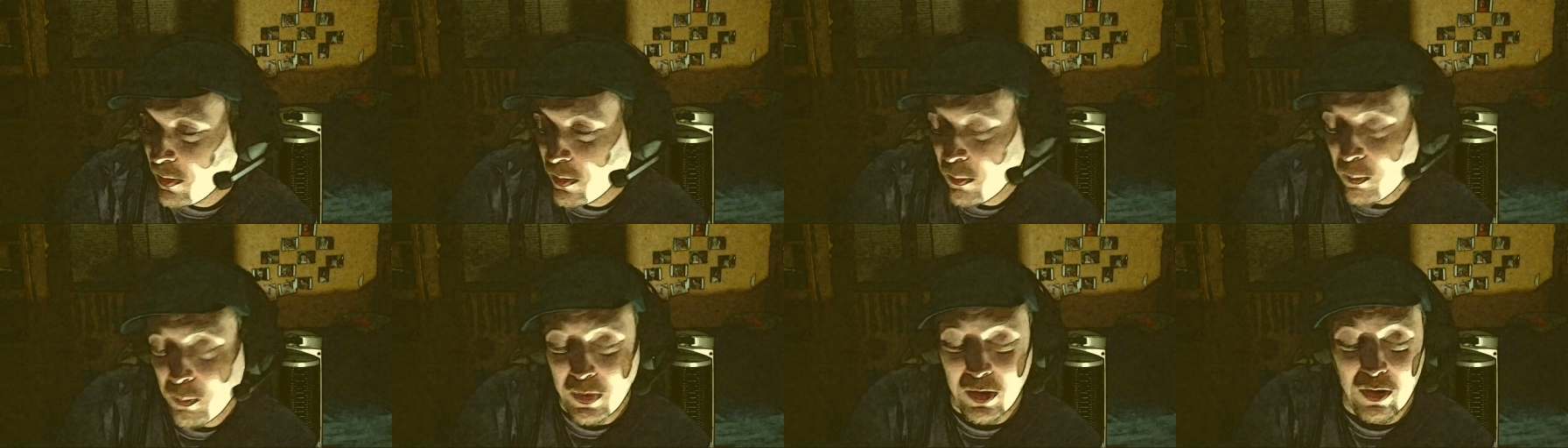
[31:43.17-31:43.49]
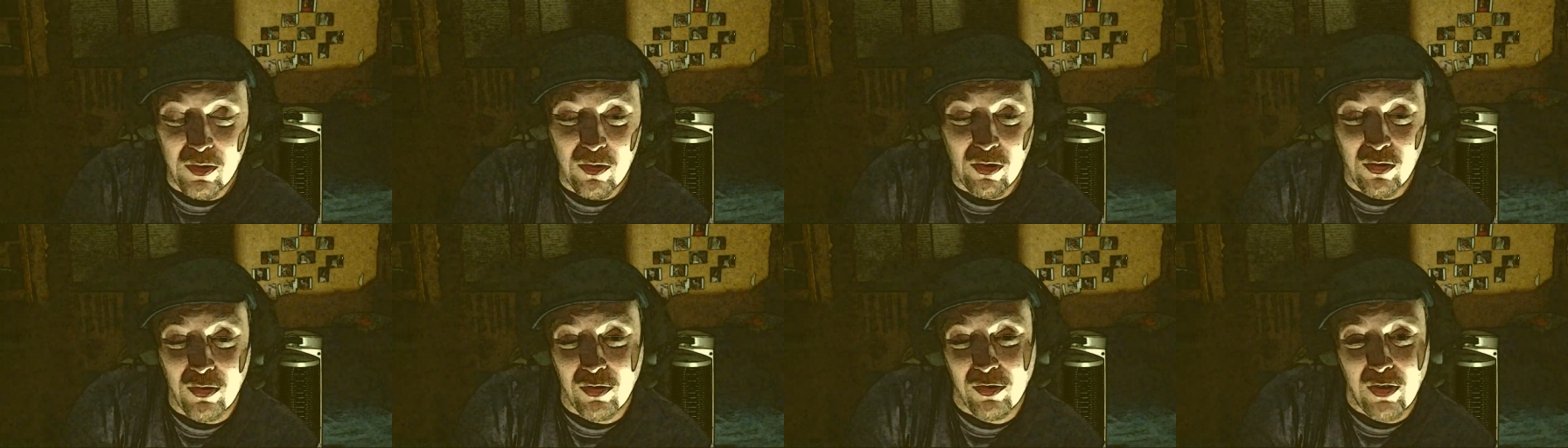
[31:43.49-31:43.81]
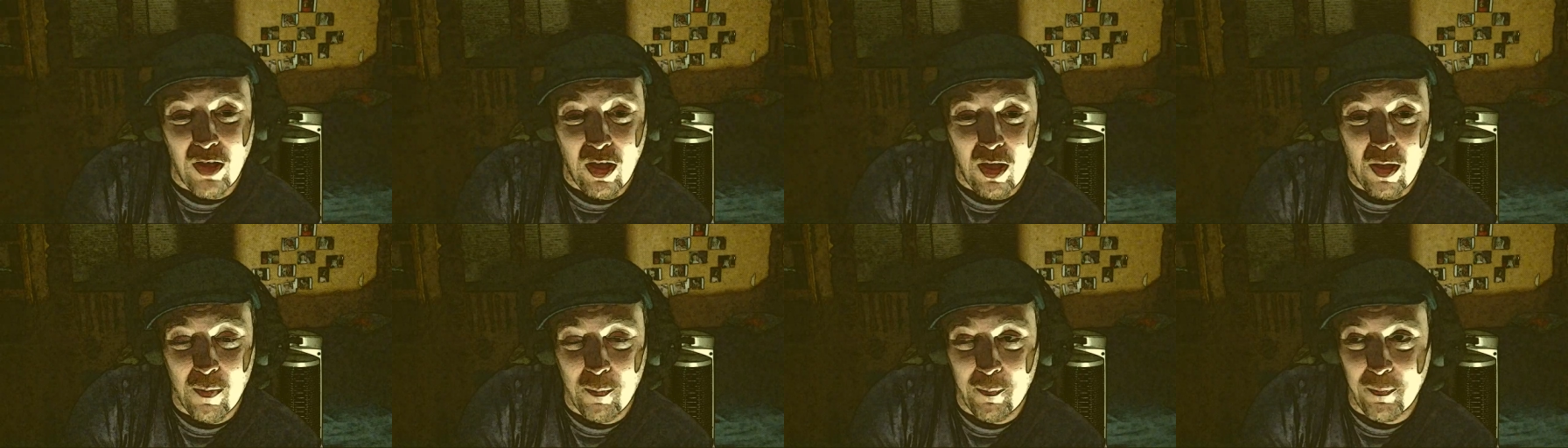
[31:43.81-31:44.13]
Because
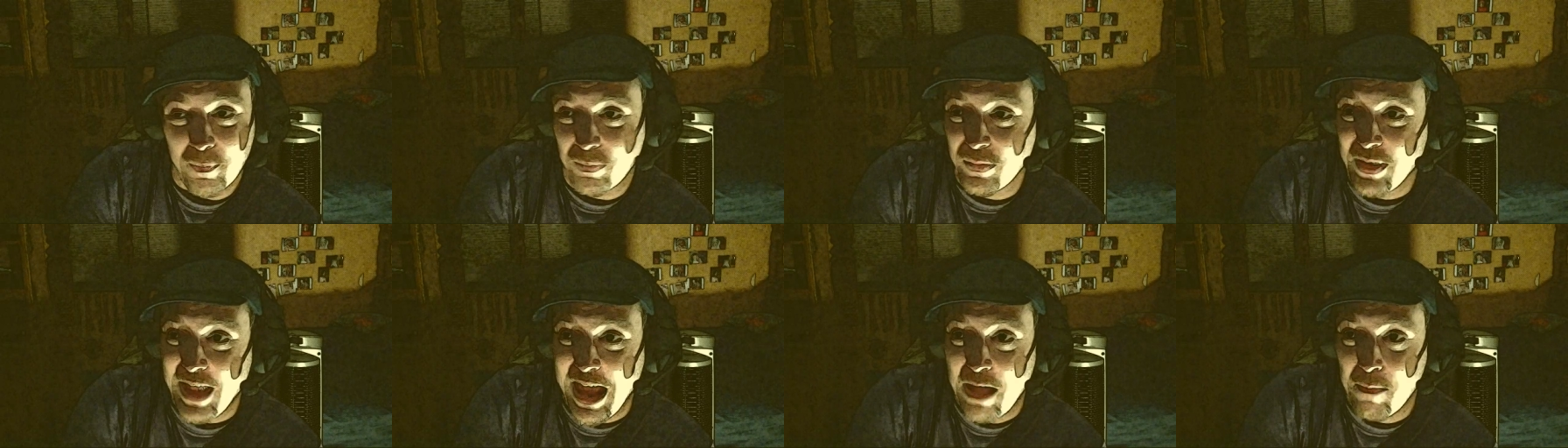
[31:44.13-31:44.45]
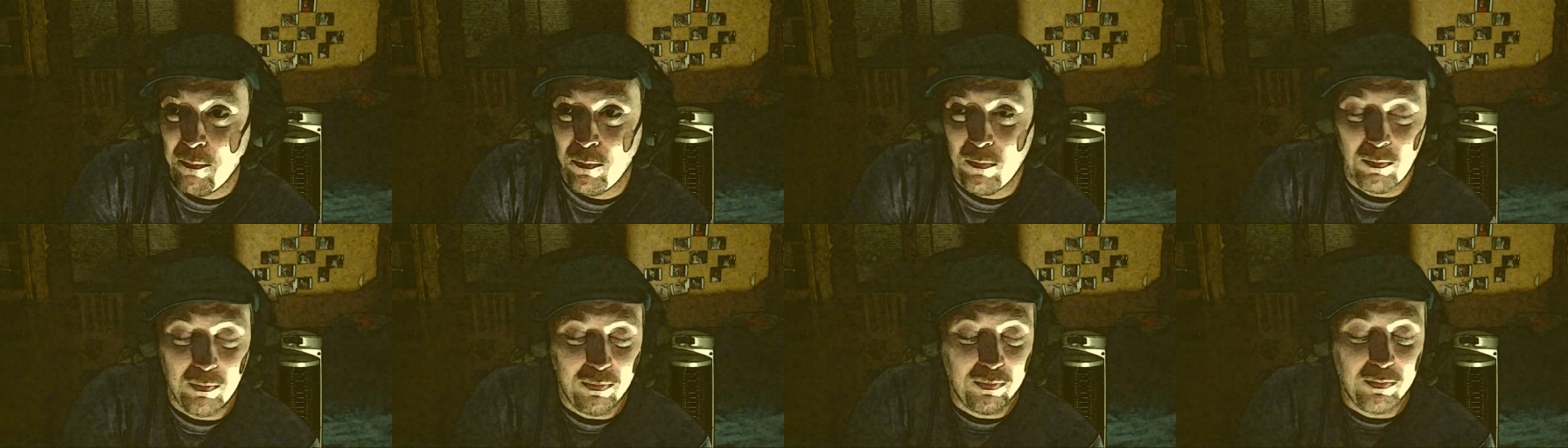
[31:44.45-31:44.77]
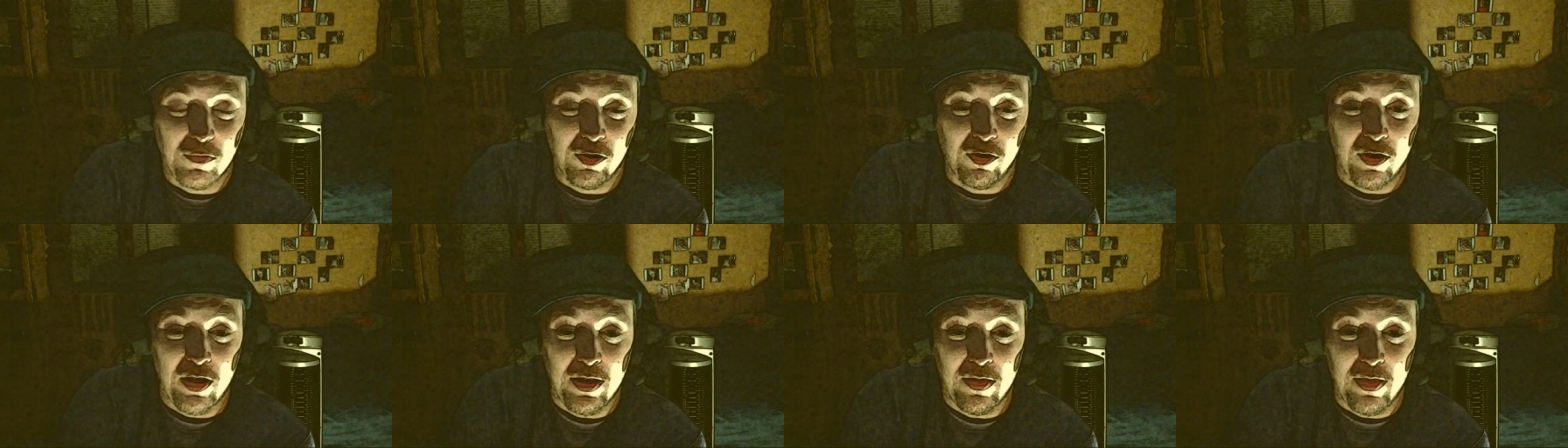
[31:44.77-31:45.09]
that
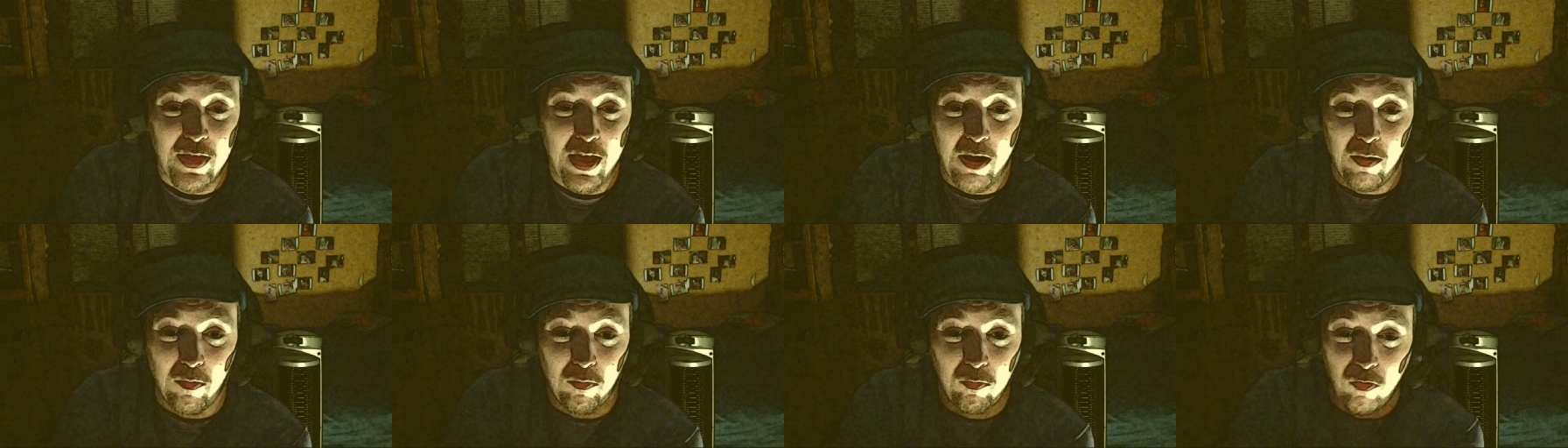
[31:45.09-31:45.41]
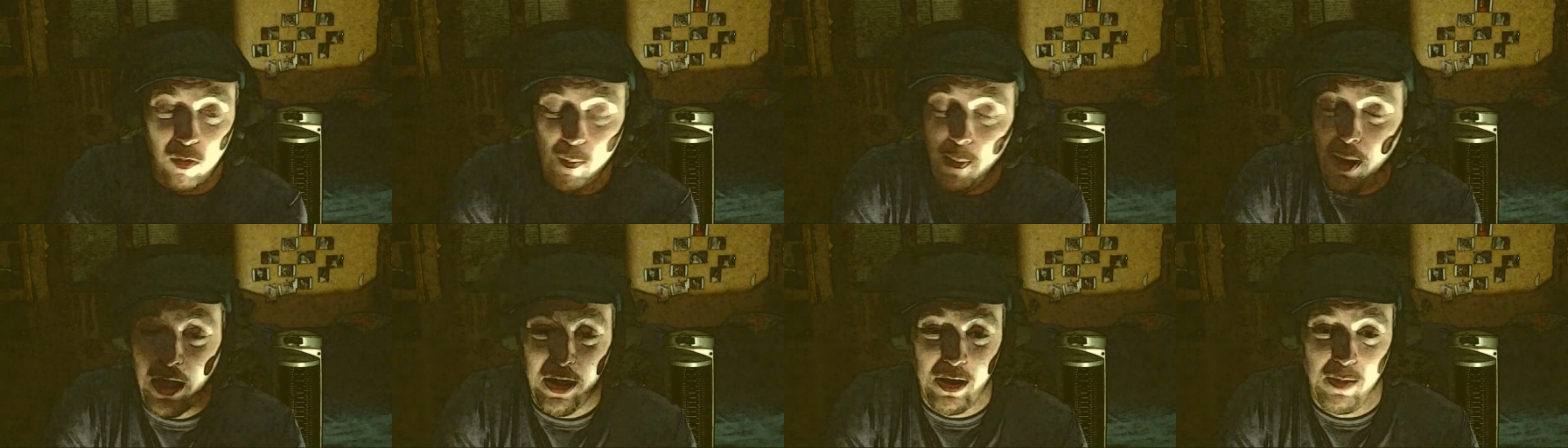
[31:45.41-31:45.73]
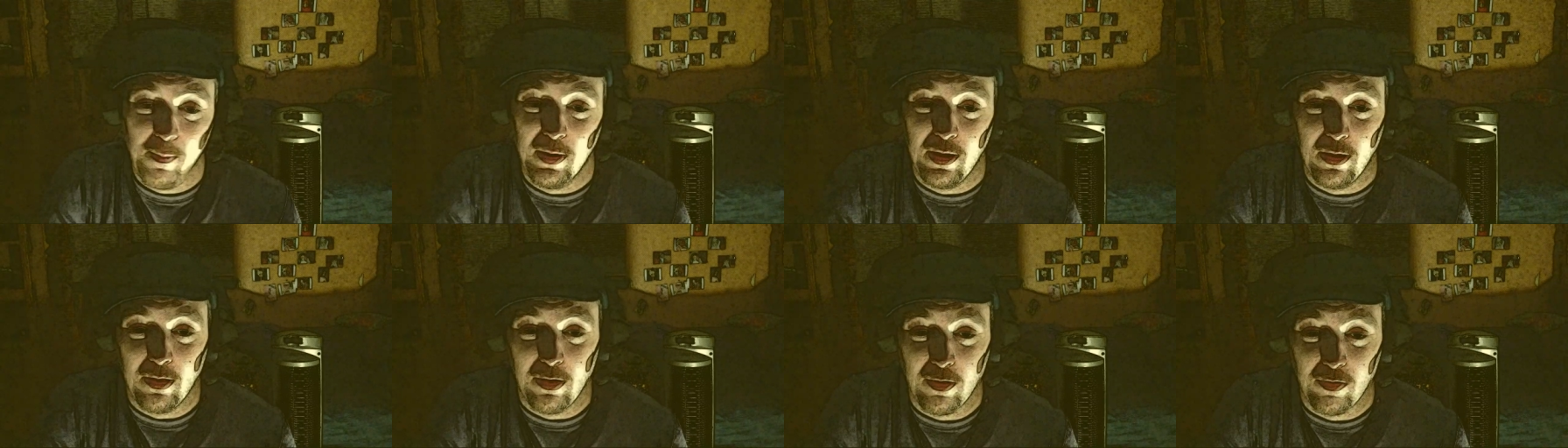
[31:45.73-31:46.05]
scene there reminded
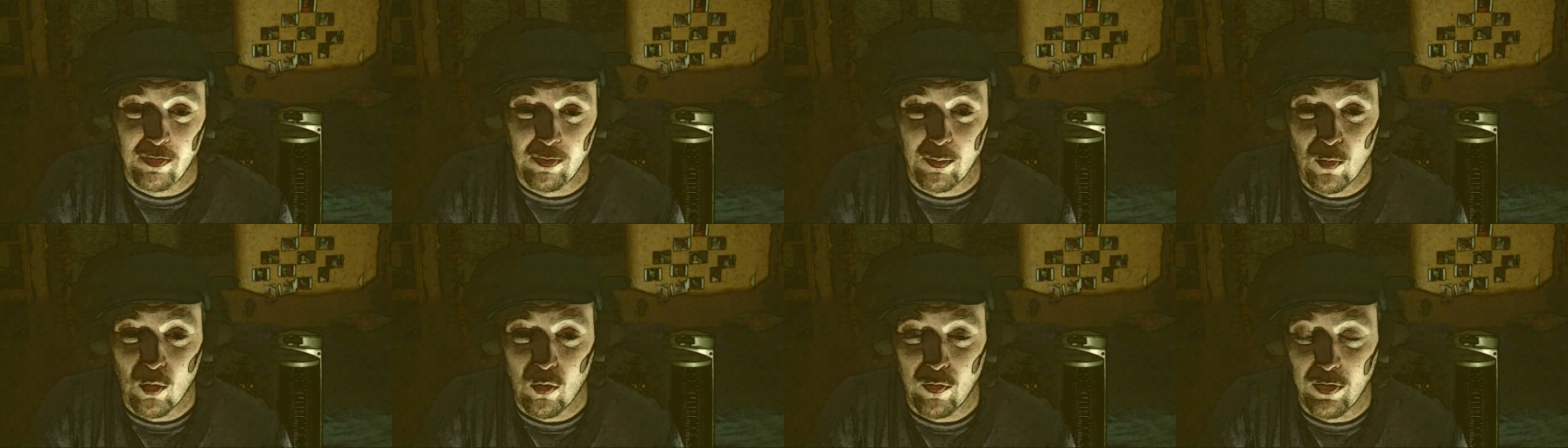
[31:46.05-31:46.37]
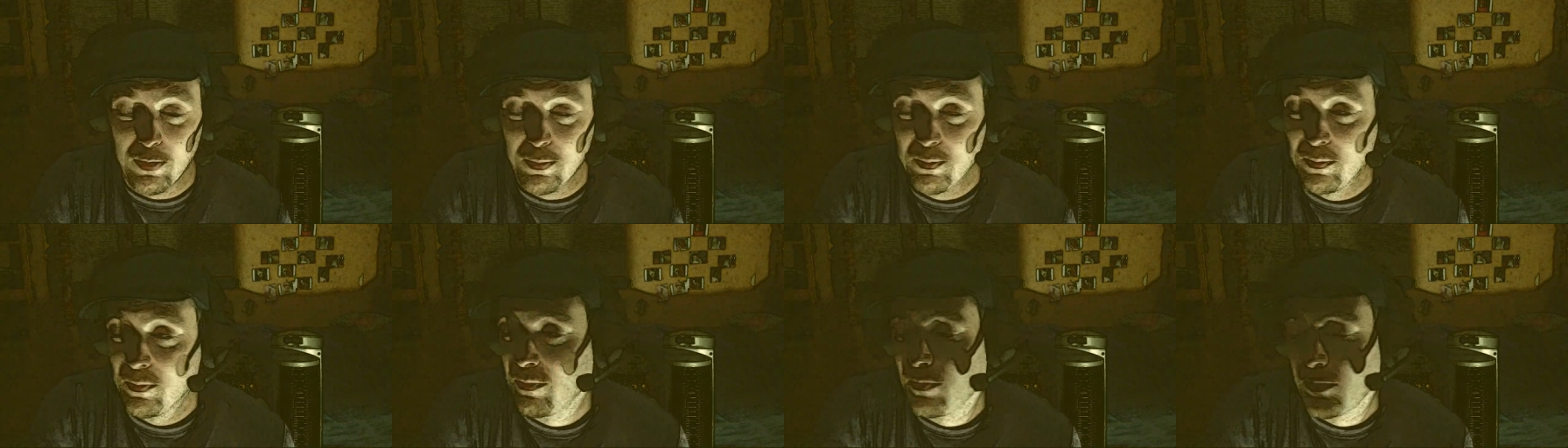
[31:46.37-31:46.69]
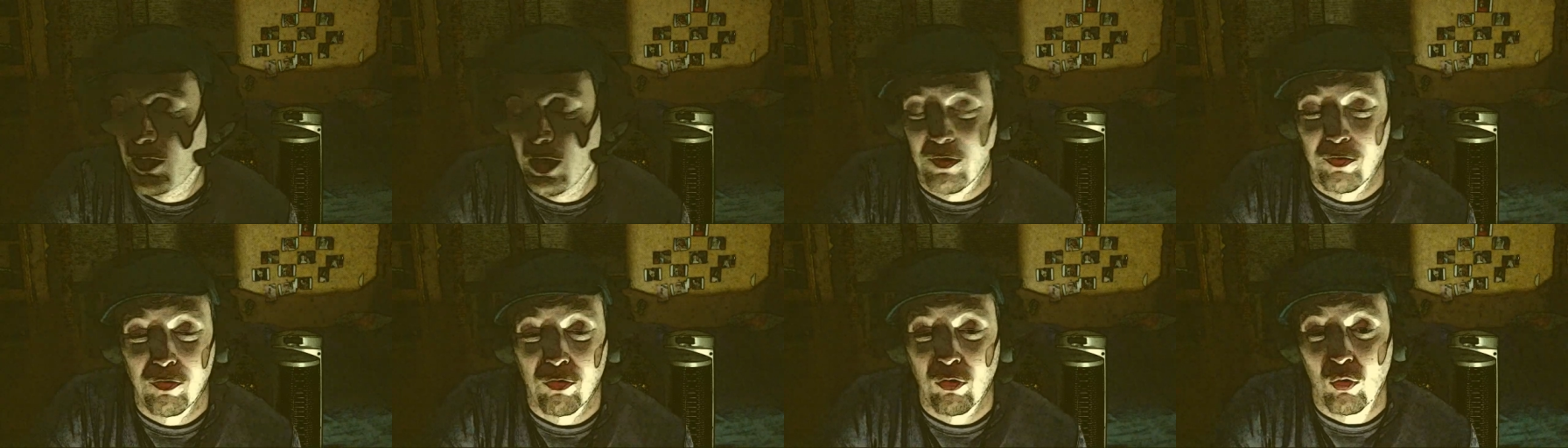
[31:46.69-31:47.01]
me of this movie
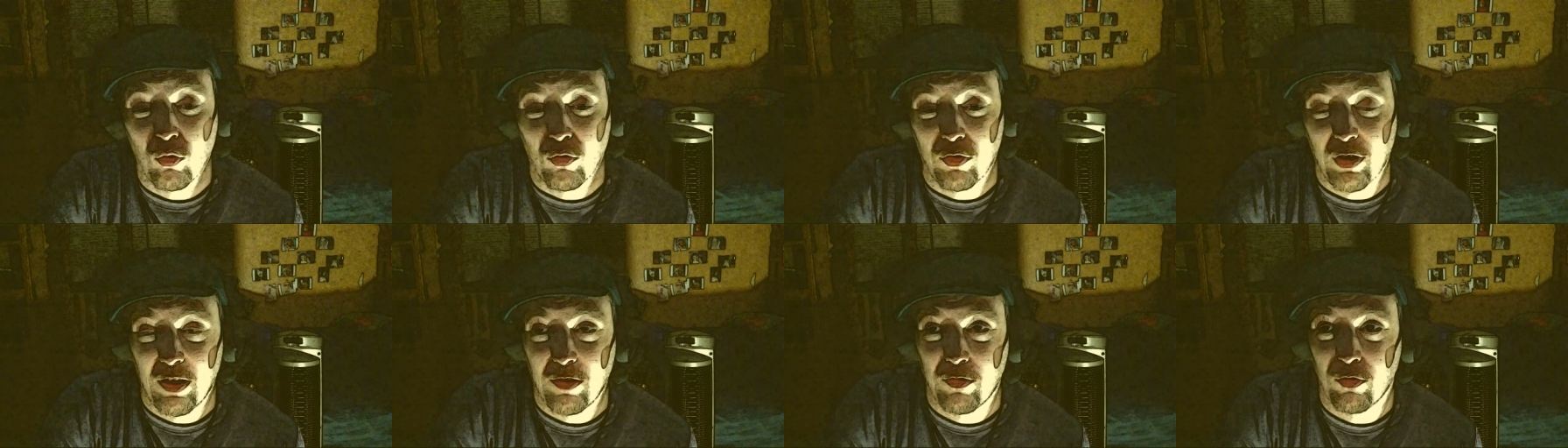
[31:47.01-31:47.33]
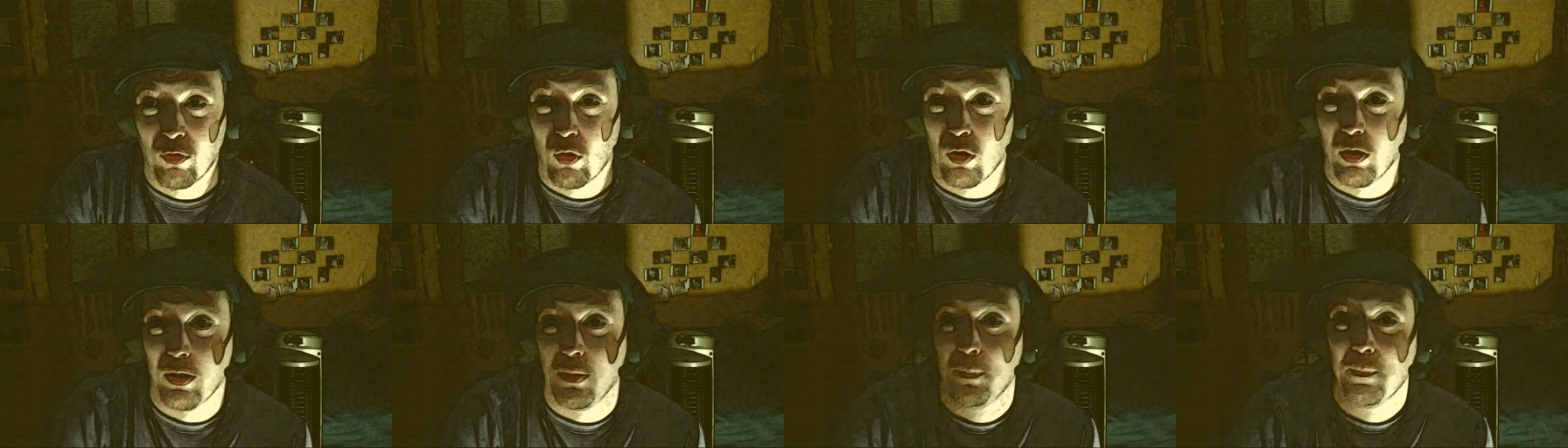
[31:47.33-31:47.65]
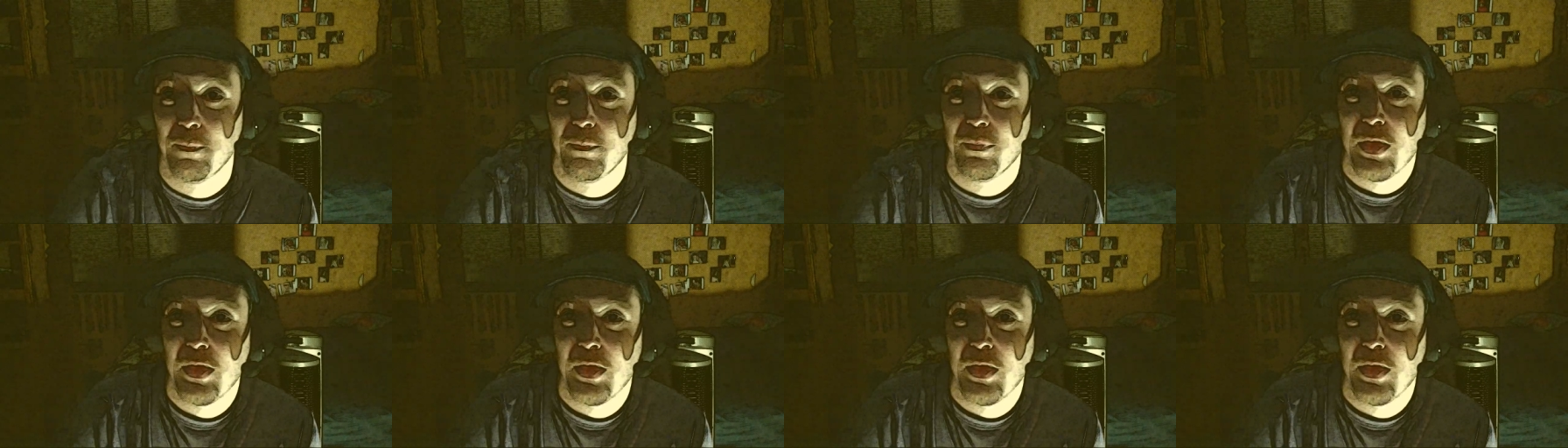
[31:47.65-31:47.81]
as soon as I saw it.